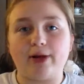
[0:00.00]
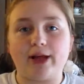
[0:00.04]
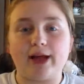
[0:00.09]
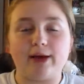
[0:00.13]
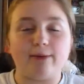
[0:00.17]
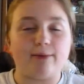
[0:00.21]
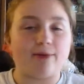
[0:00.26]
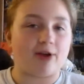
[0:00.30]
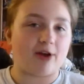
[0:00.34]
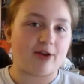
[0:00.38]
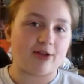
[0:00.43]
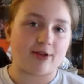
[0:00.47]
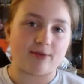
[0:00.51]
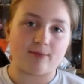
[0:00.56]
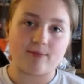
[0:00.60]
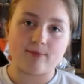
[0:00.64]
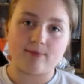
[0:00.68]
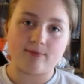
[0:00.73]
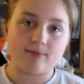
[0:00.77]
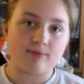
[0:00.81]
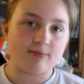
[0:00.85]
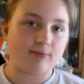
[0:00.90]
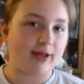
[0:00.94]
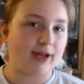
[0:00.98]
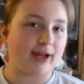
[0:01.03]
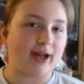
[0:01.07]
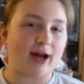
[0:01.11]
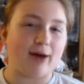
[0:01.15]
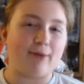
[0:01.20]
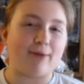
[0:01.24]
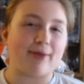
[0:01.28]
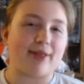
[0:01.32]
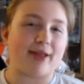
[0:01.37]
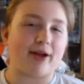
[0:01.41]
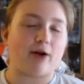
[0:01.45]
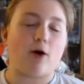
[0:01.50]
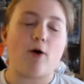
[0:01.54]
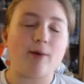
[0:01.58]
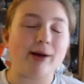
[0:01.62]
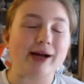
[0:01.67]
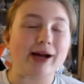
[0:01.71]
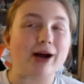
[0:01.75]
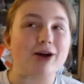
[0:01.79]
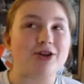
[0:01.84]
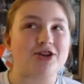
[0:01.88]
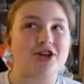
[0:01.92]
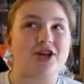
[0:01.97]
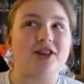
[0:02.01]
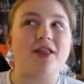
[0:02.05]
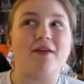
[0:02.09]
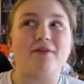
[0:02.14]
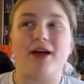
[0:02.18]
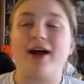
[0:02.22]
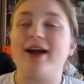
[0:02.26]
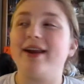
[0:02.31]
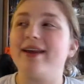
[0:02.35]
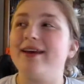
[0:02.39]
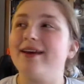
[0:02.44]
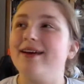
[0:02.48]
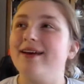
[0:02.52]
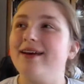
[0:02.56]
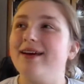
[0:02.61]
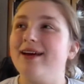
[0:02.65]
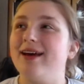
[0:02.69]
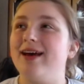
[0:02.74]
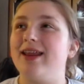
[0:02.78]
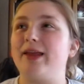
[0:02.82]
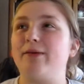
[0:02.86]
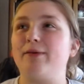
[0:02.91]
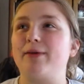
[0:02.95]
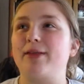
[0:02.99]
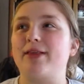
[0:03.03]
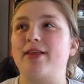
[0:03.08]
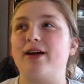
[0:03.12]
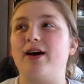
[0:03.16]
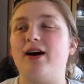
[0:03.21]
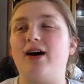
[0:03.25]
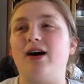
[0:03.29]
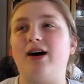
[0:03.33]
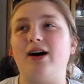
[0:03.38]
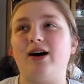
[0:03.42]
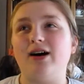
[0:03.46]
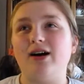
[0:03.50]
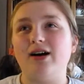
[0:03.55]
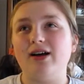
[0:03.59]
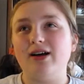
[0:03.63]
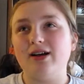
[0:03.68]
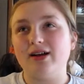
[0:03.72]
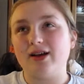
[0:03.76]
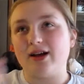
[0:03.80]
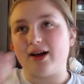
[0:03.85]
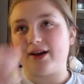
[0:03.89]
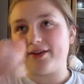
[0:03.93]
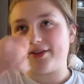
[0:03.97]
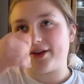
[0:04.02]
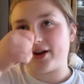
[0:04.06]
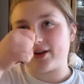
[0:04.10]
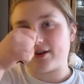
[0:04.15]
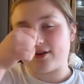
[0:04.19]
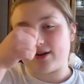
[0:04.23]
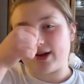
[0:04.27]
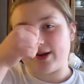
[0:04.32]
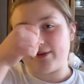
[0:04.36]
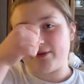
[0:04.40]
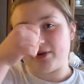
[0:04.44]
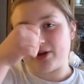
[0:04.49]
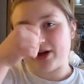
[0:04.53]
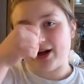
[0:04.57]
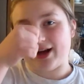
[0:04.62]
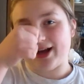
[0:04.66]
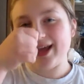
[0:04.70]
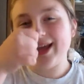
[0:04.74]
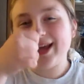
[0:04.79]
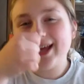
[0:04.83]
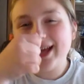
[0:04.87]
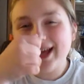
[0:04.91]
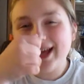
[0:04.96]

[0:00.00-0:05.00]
It was awesome. Like, I was like, oh my gosh, I love that. Then we saw a Dr. Evil guy.